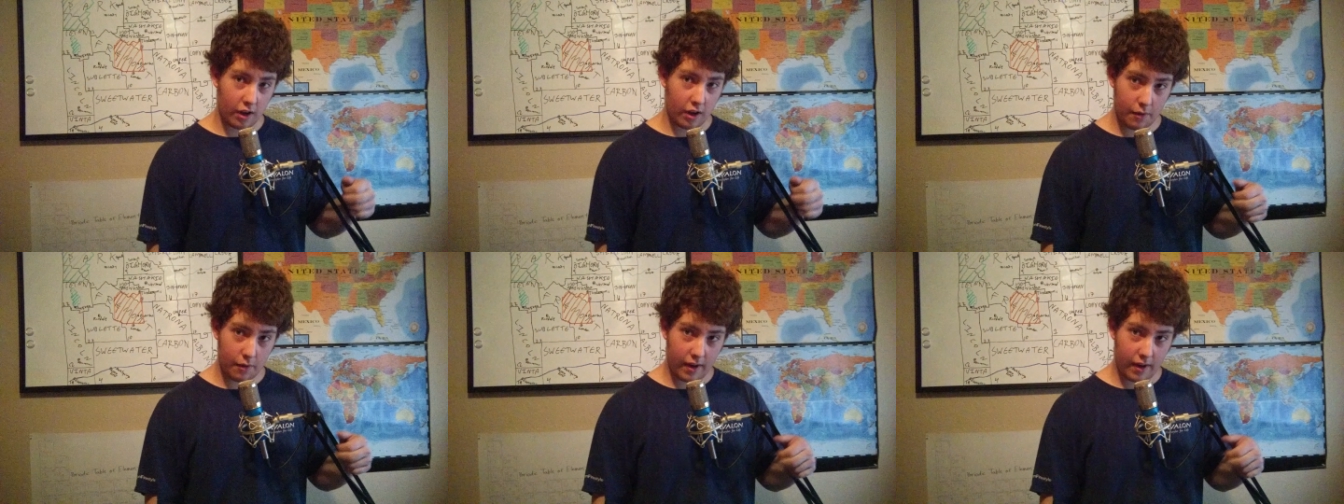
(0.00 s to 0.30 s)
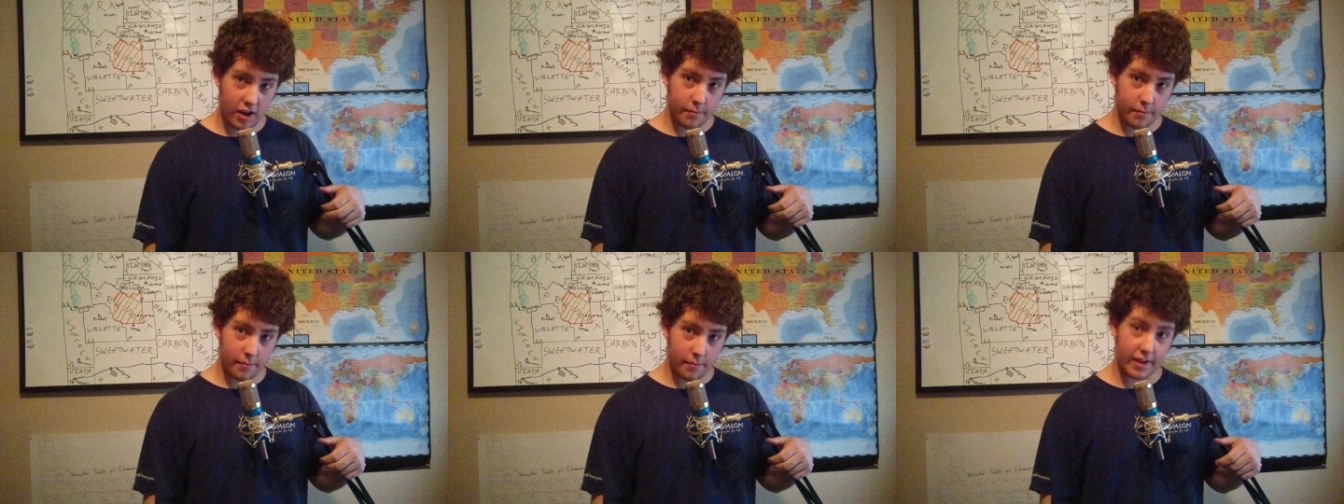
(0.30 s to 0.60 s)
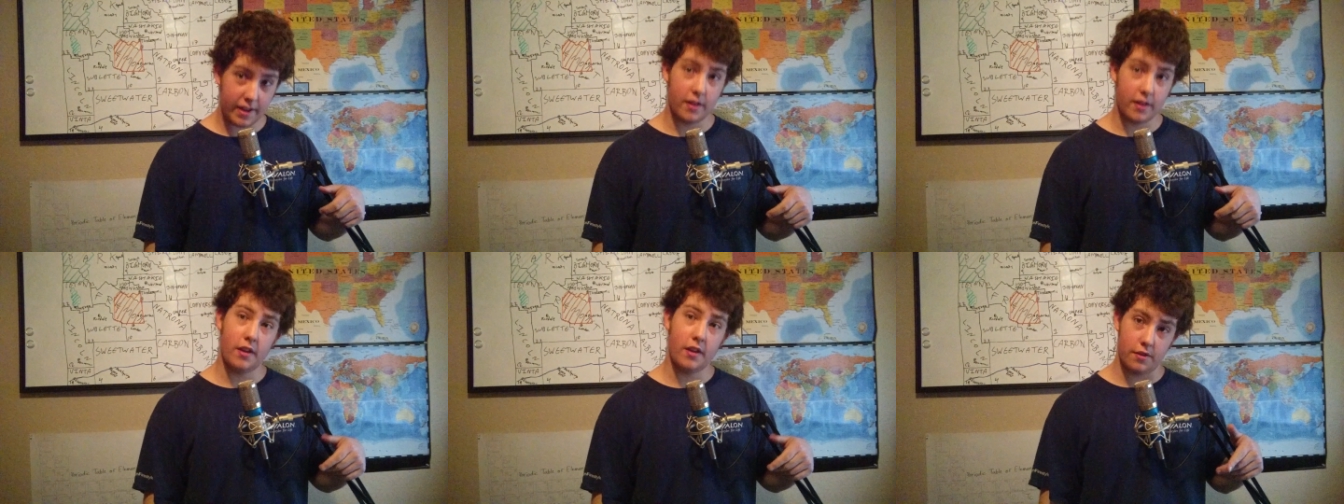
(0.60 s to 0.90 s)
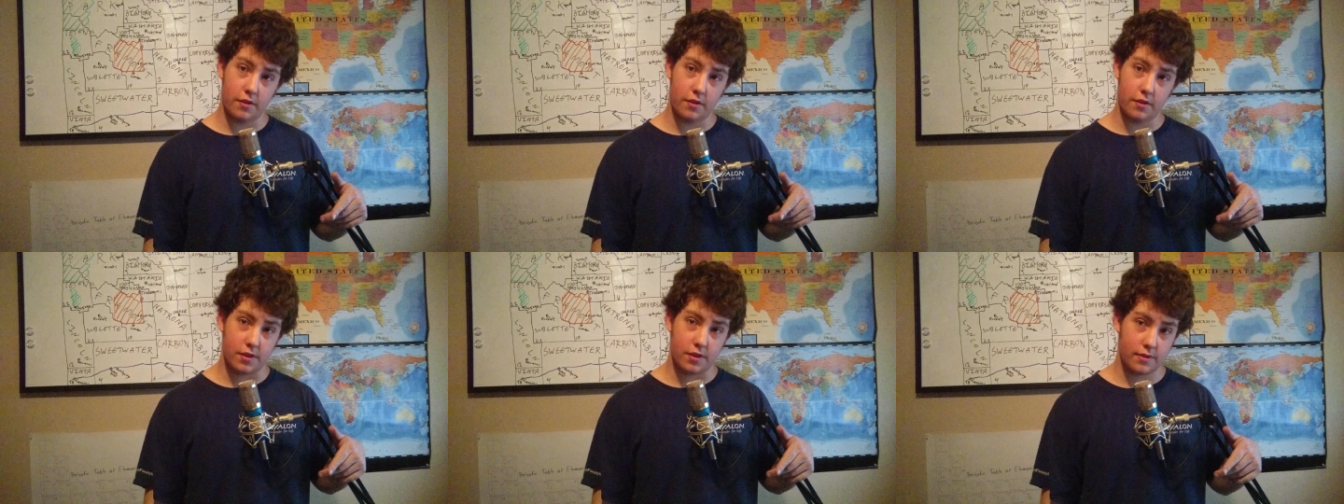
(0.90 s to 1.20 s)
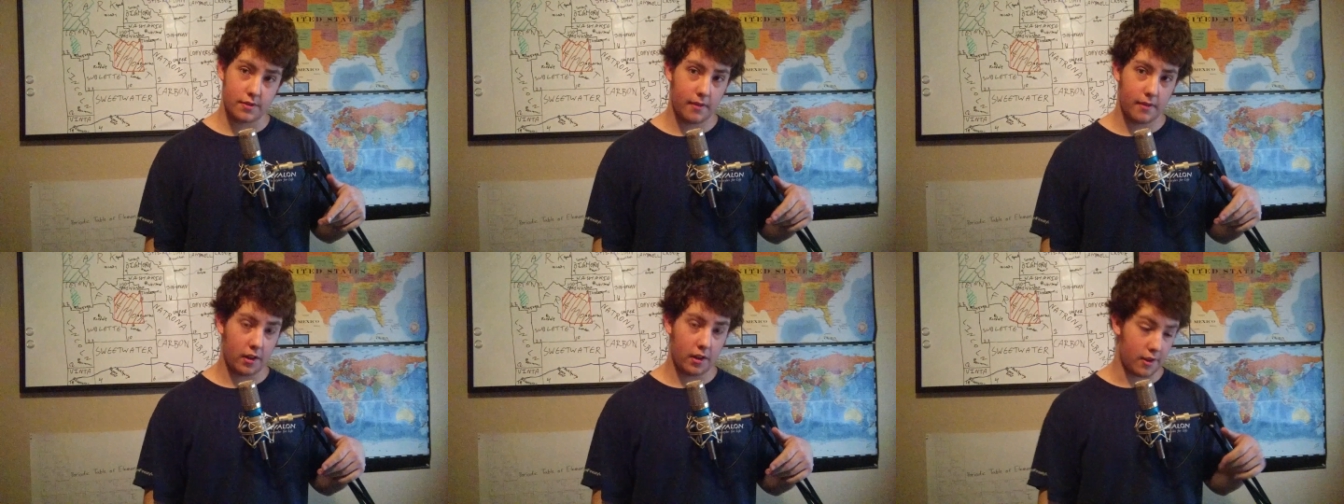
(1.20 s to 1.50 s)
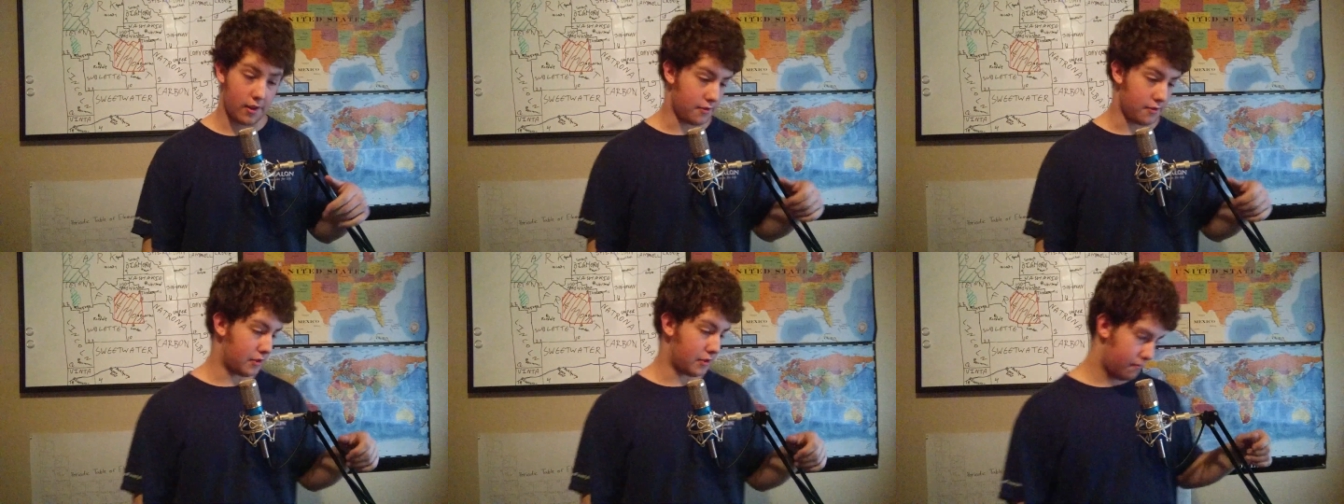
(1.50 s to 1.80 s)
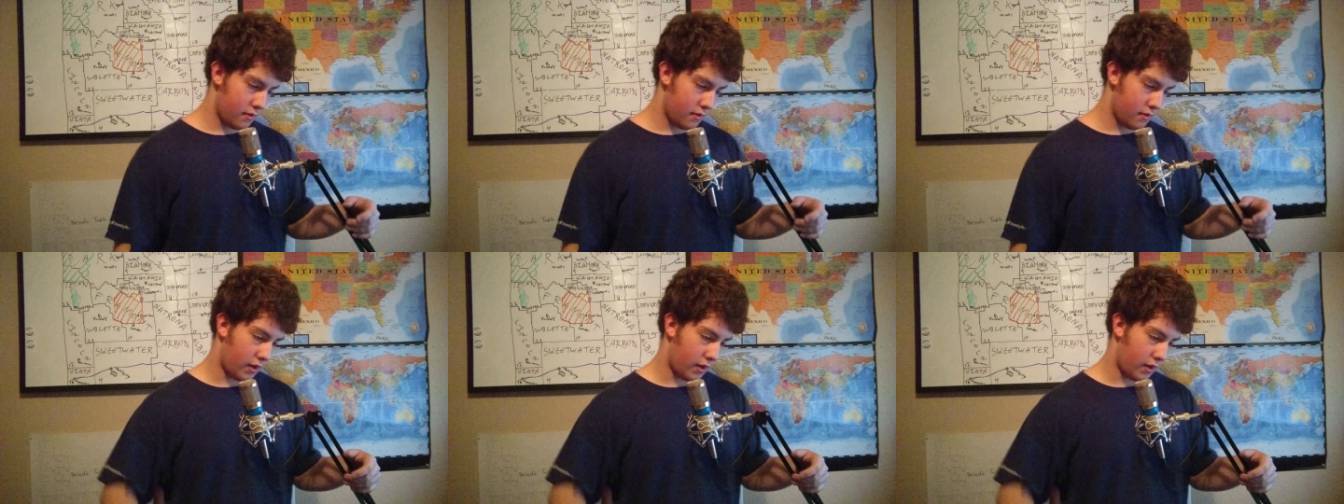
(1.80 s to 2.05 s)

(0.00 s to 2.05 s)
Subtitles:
of Wyoming goes as follows.